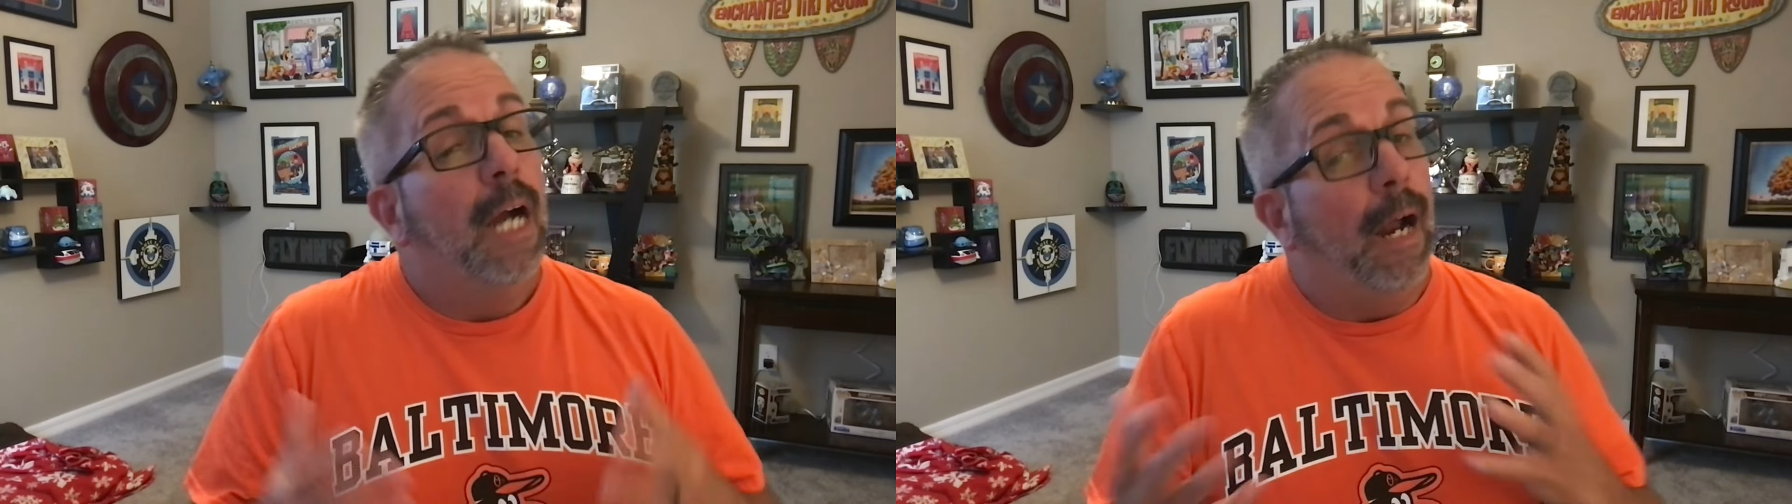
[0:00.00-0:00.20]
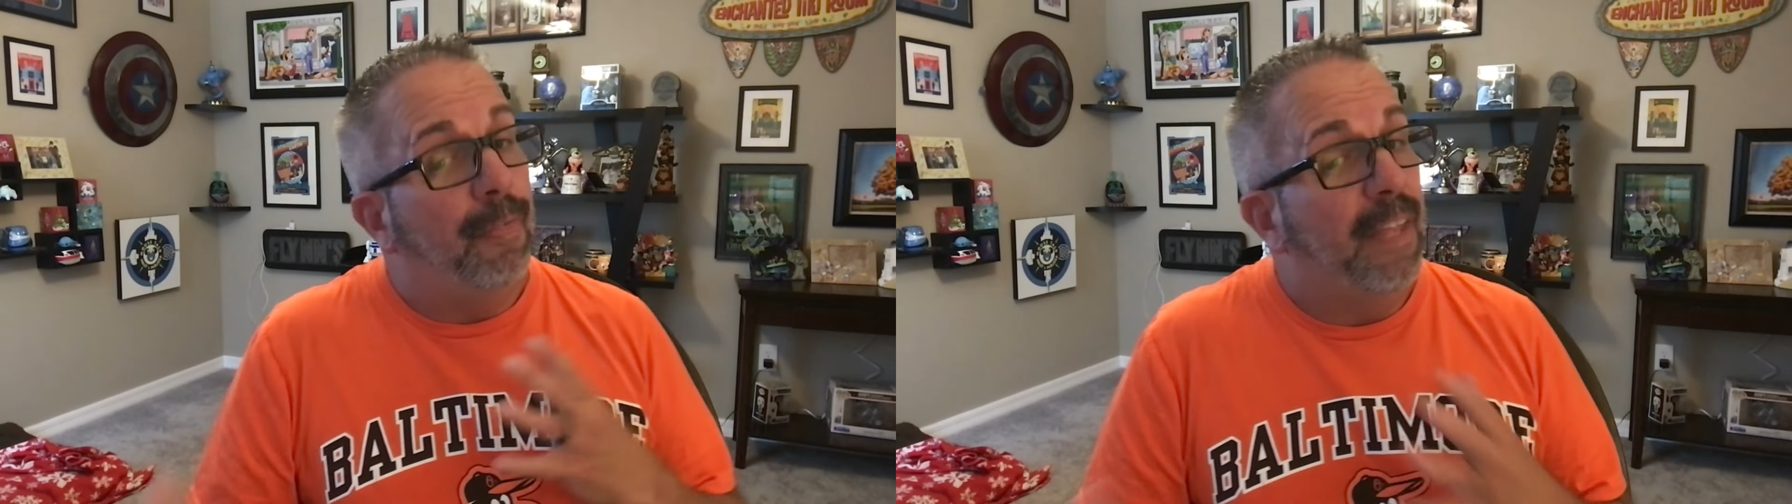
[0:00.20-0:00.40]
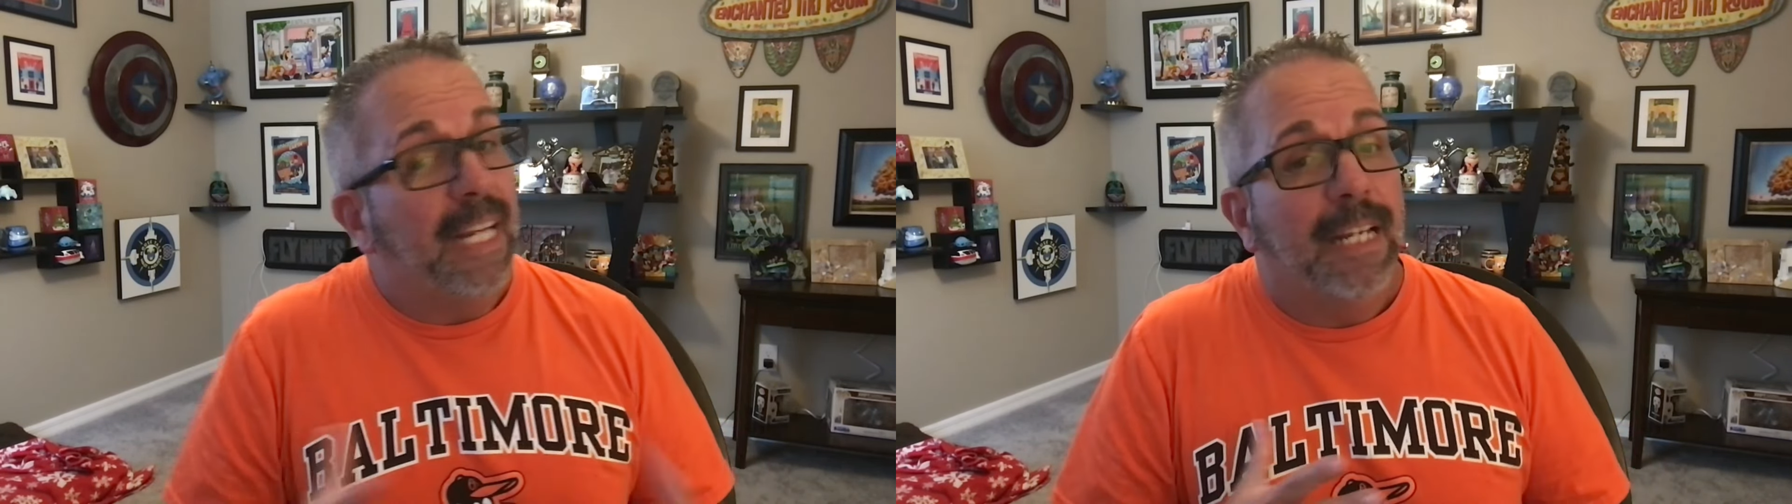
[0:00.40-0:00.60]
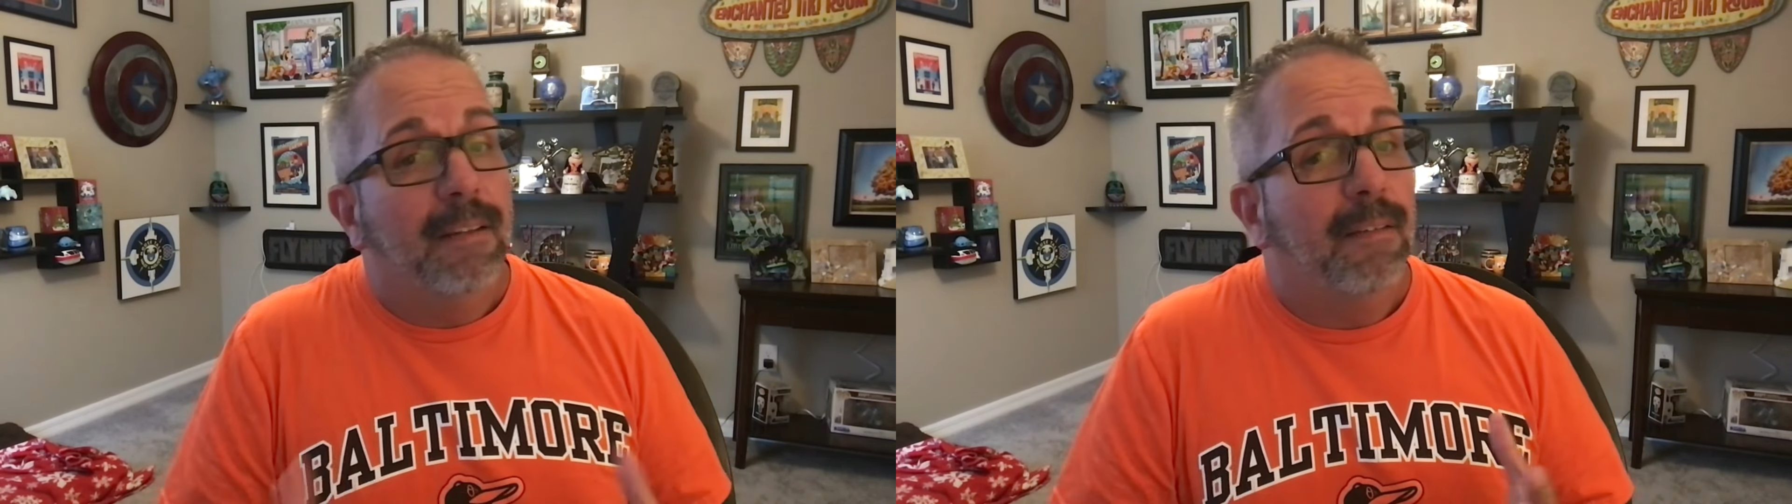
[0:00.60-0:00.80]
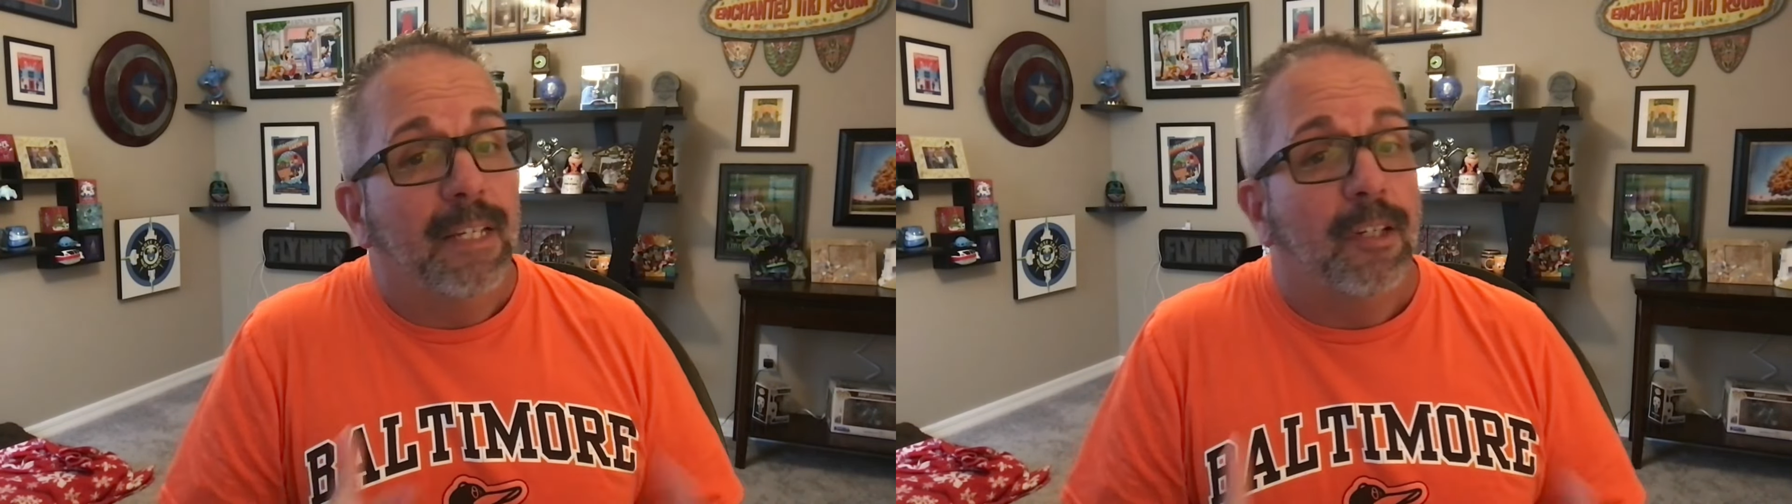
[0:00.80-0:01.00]
I'm
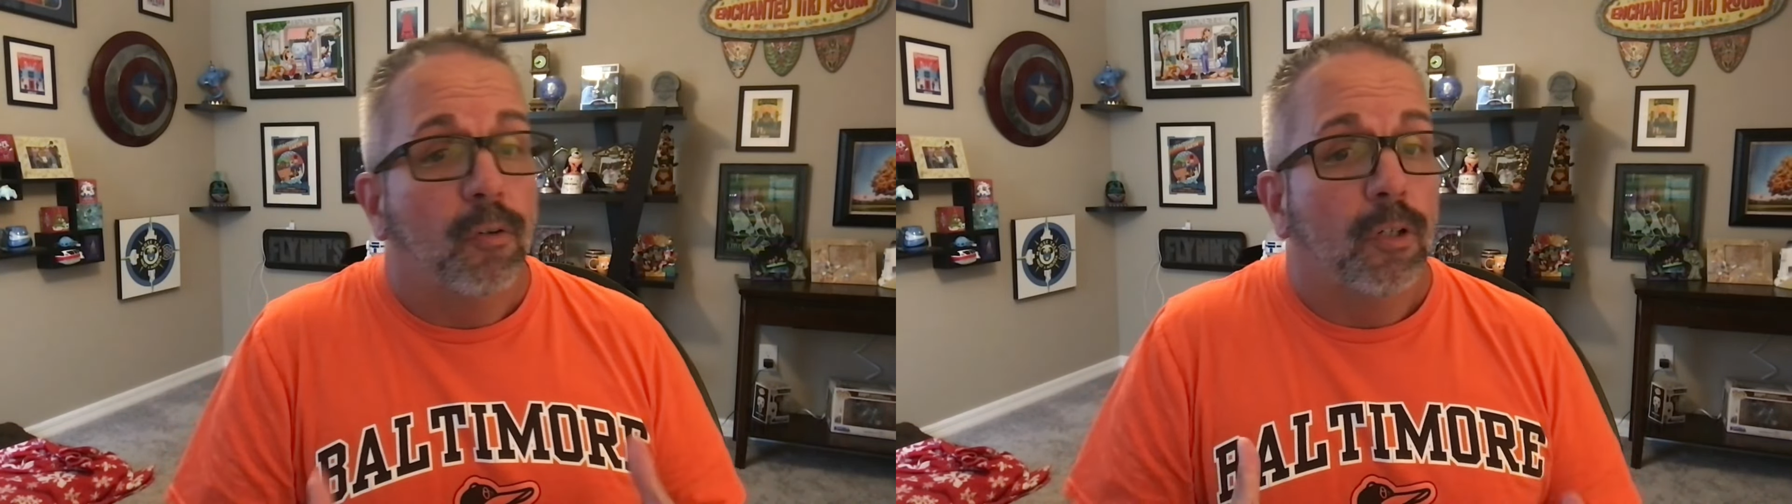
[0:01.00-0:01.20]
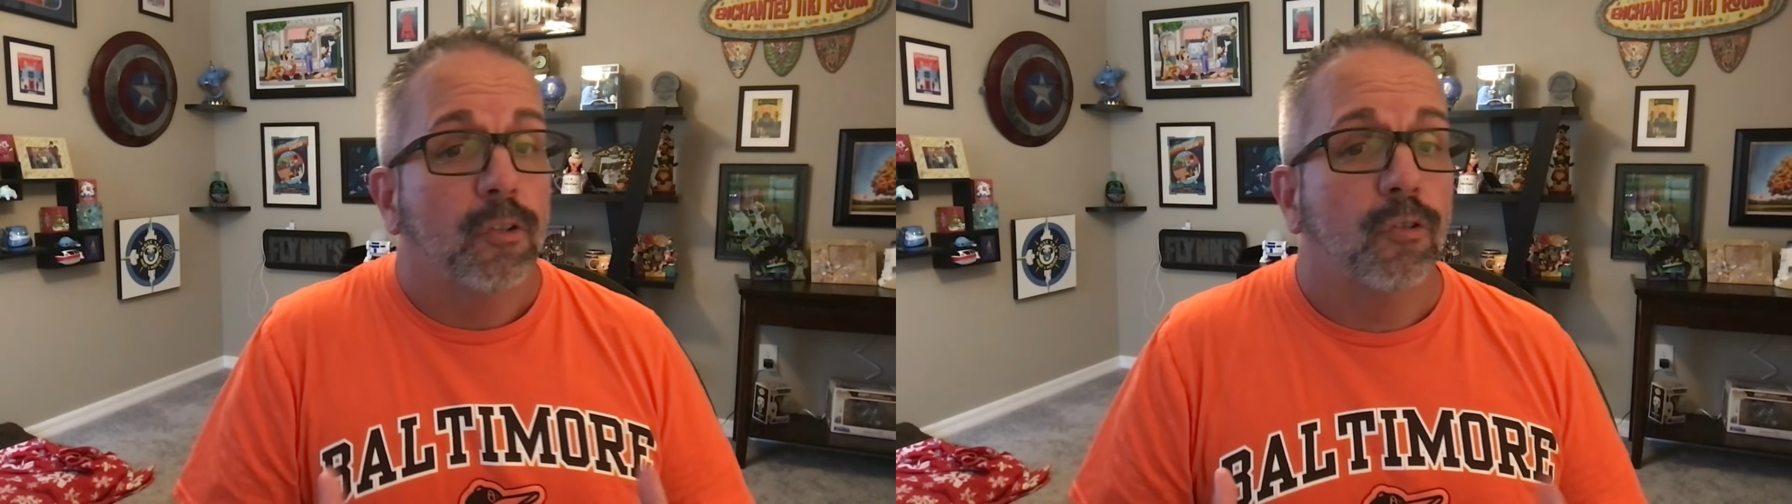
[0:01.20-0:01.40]
thinking that the Orioles